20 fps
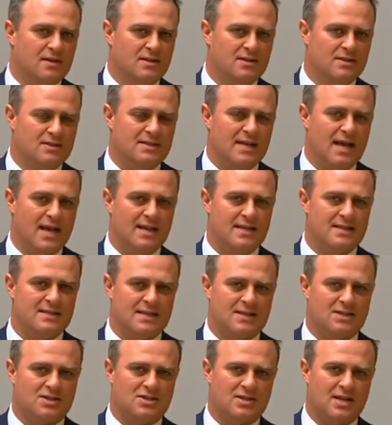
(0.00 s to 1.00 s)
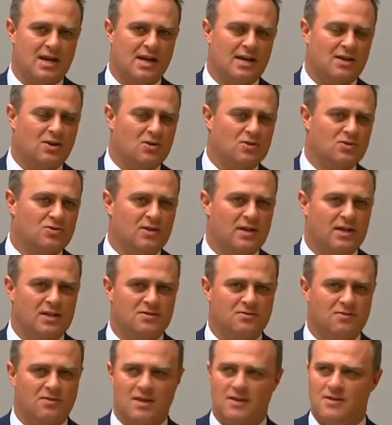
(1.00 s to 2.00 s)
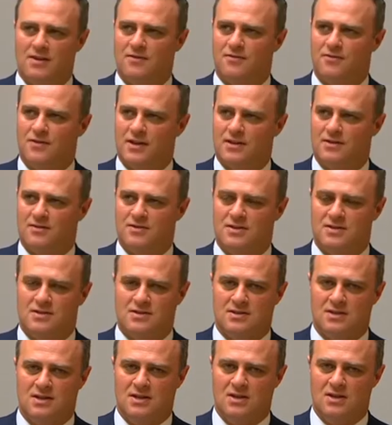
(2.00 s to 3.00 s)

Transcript: stand in such stark contrast with the ineffectiveness